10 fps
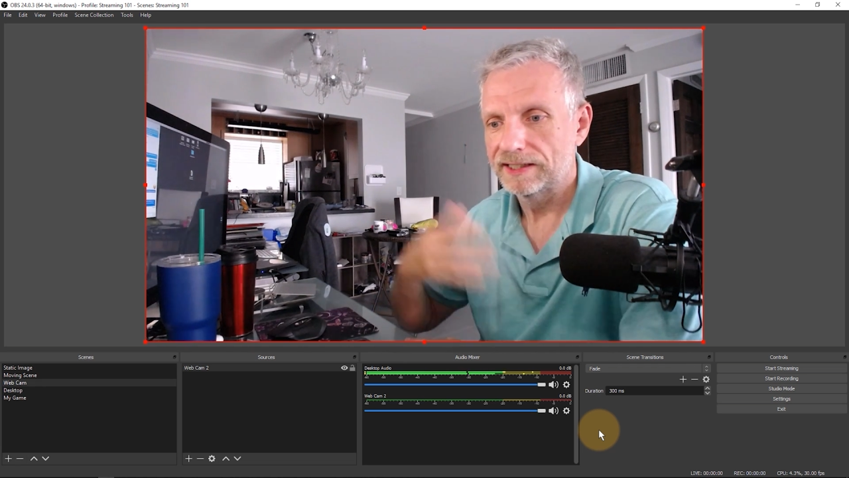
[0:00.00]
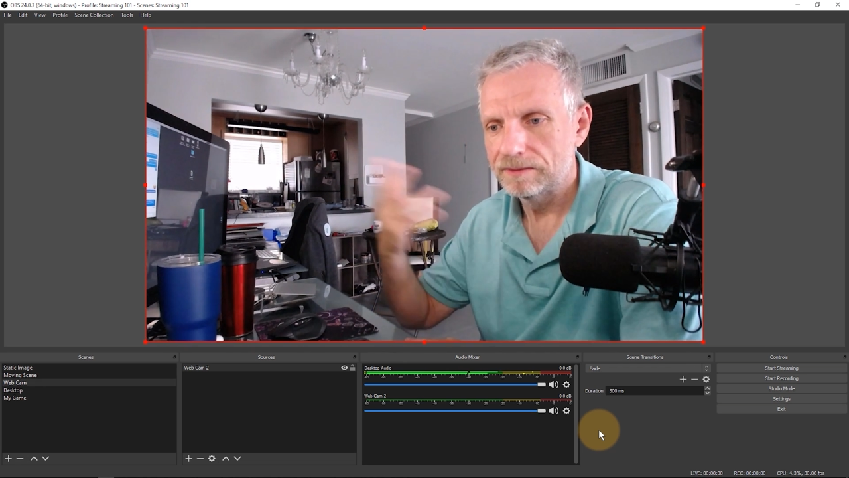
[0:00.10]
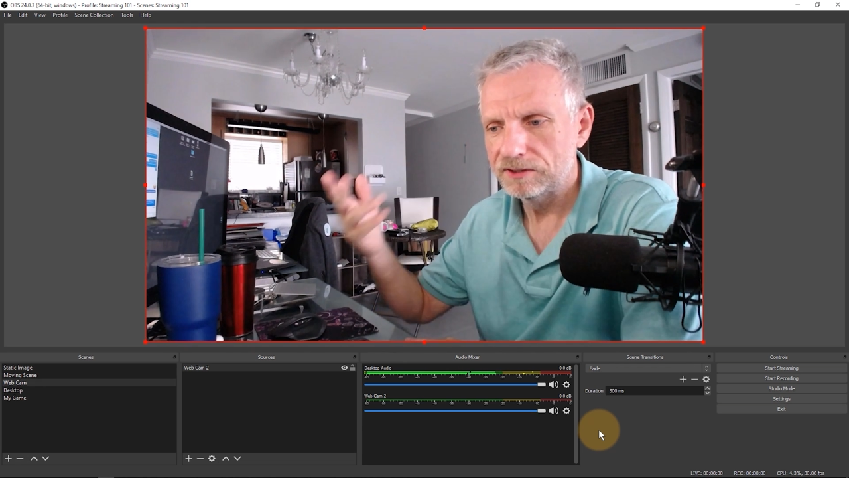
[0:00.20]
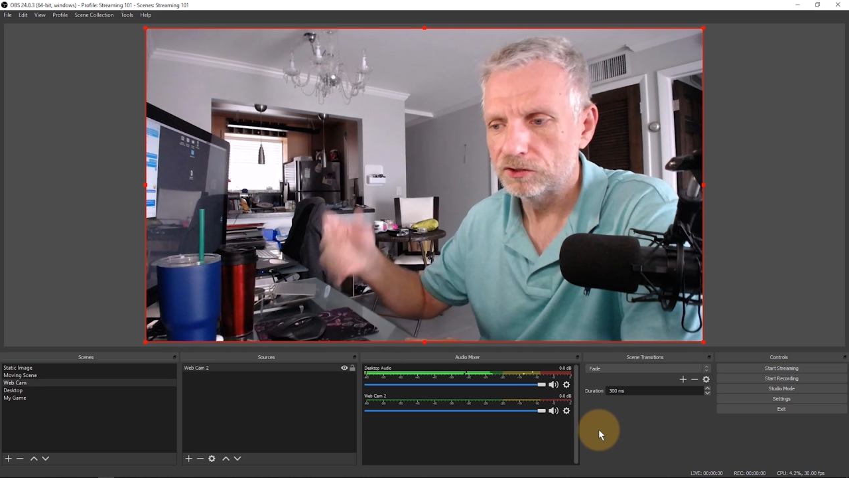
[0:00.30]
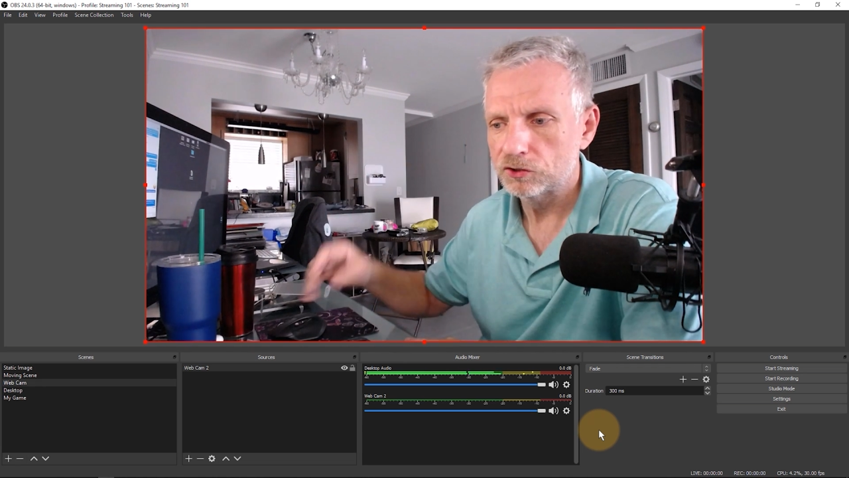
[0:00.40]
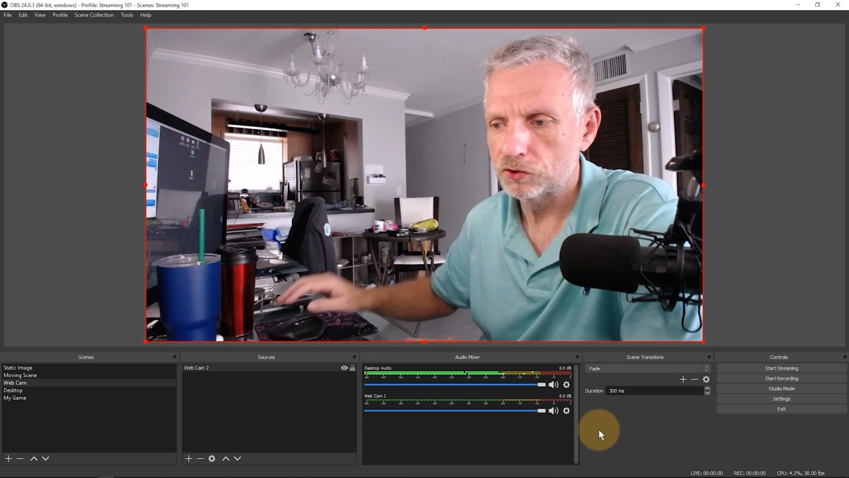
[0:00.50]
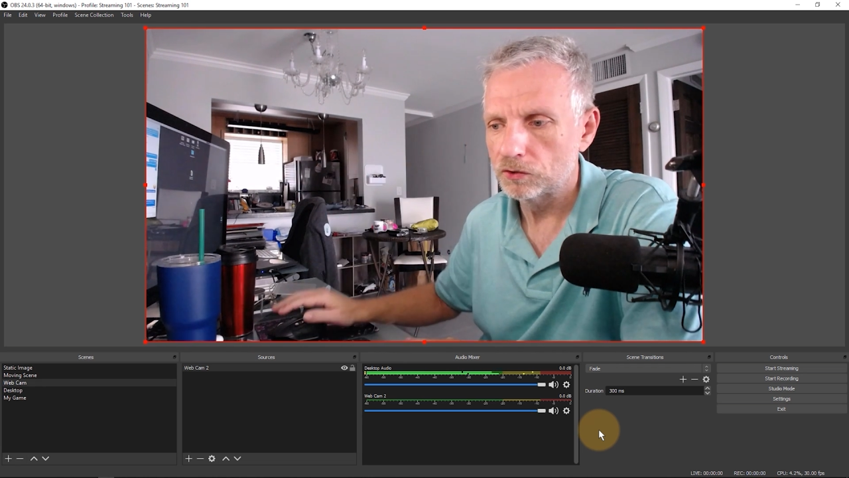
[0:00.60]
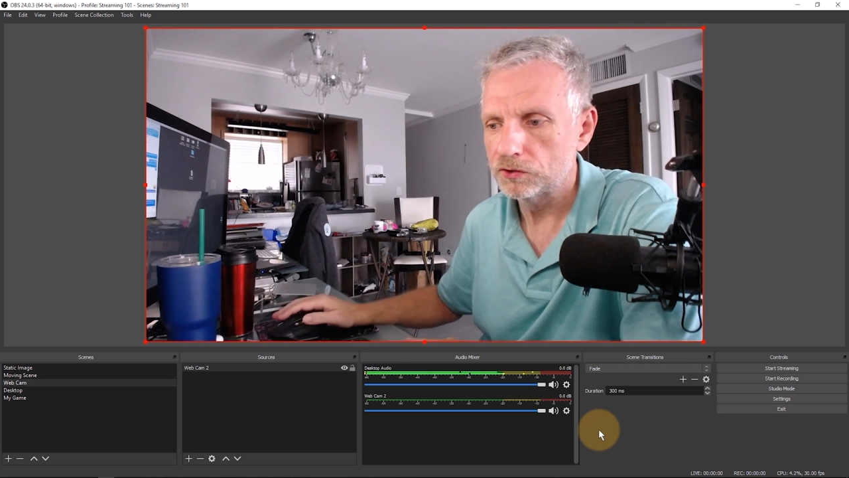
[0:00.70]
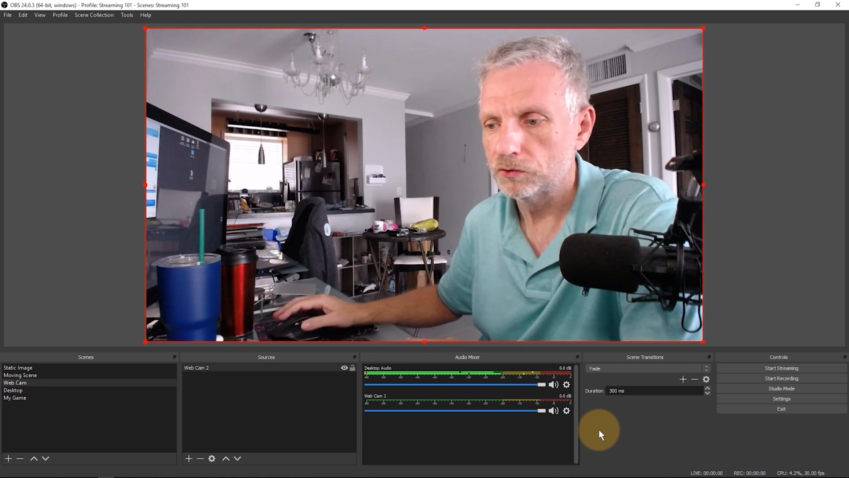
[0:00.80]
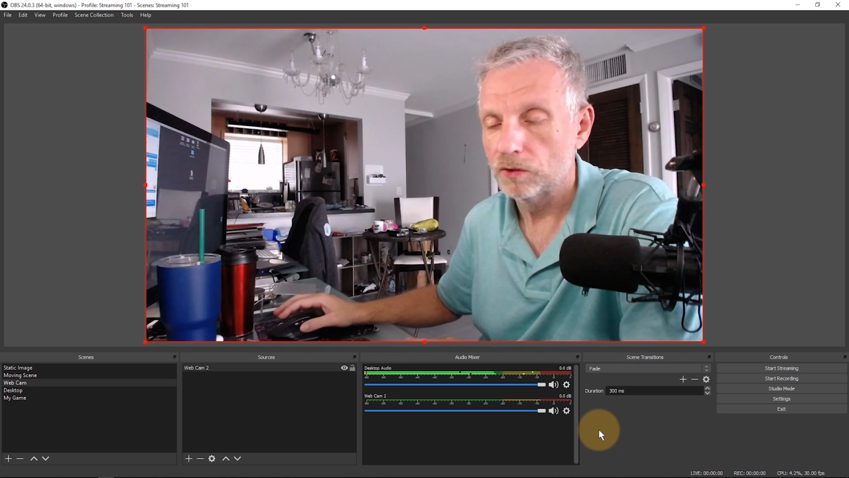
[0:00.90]
and let me just
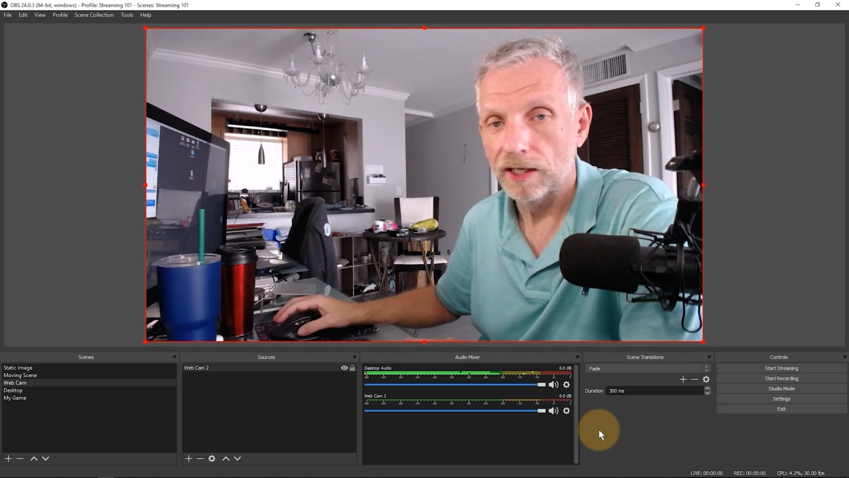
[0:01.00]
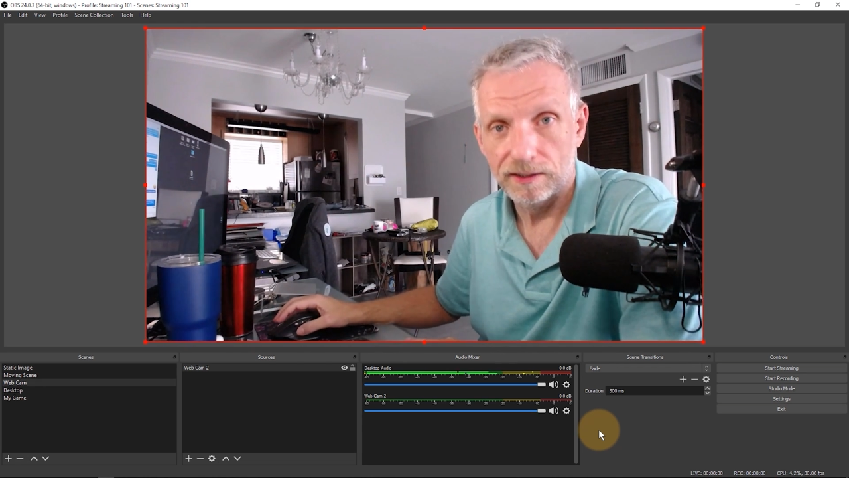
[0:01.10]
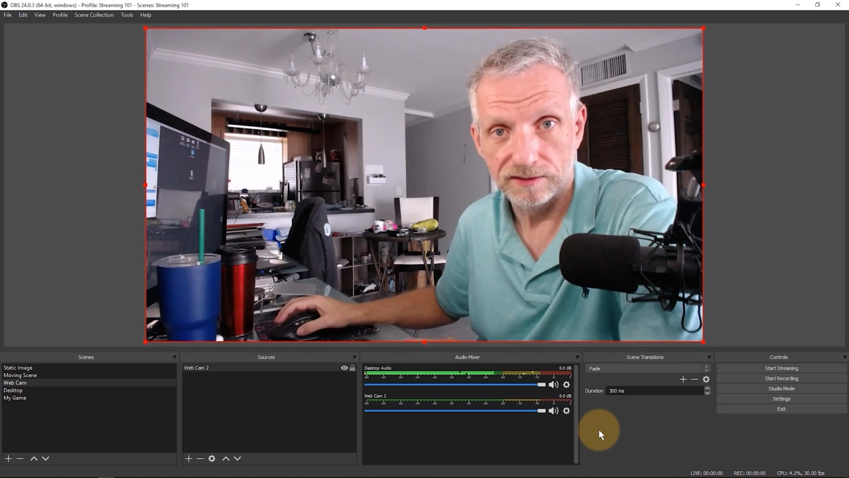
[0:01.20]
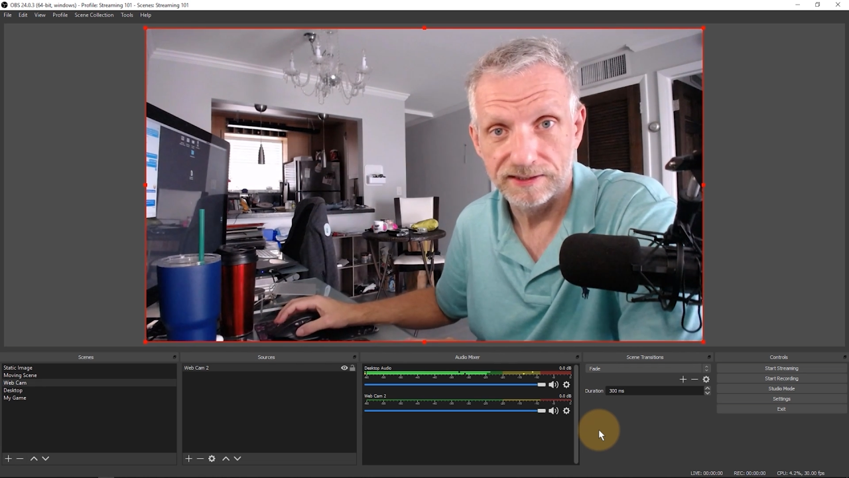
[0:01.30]
show you how to